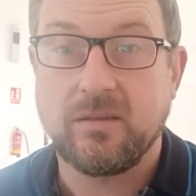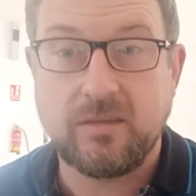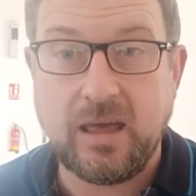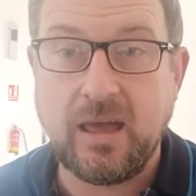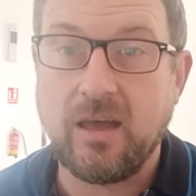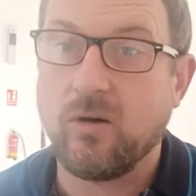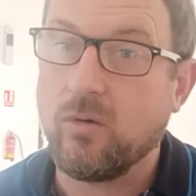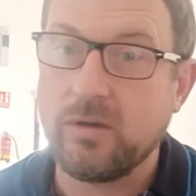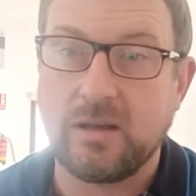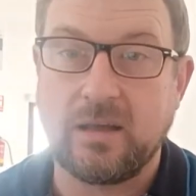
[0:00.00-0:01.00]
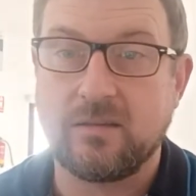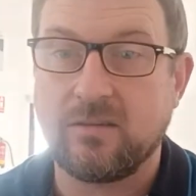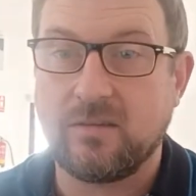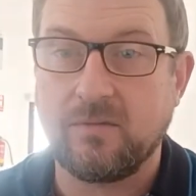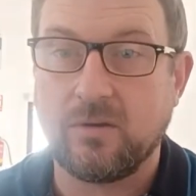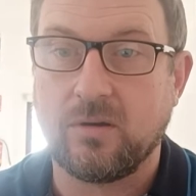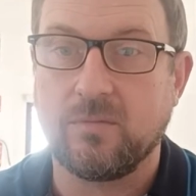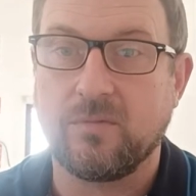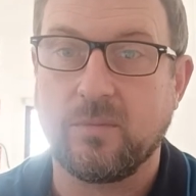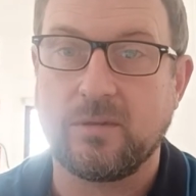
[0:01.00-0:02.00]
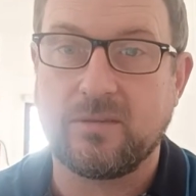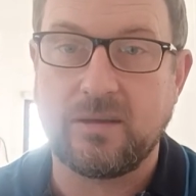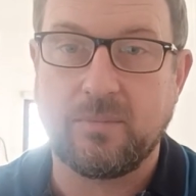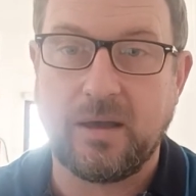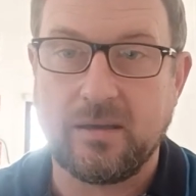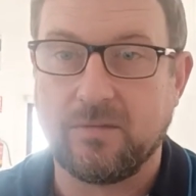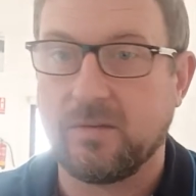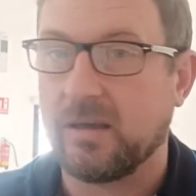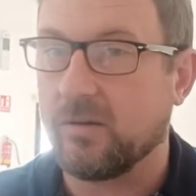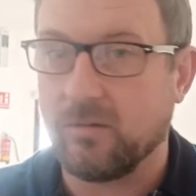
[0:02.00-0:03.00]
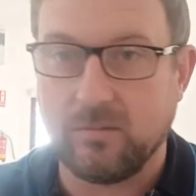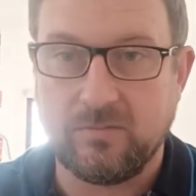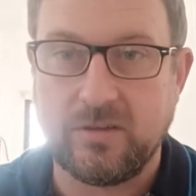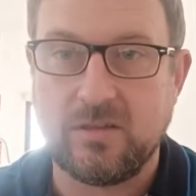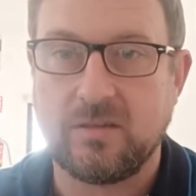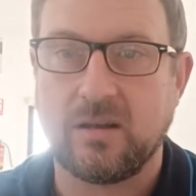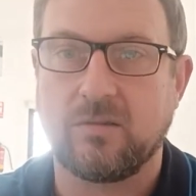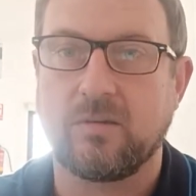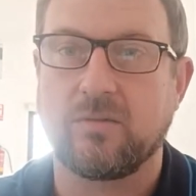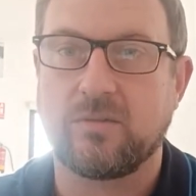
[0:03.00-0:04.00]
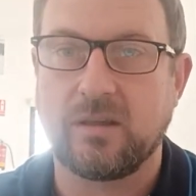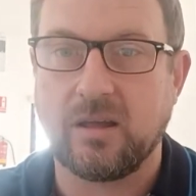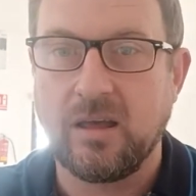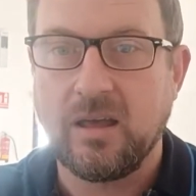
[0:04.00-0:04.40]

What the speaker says: there all you need is a certificate of conformity, pay your fee or a feature technical residency,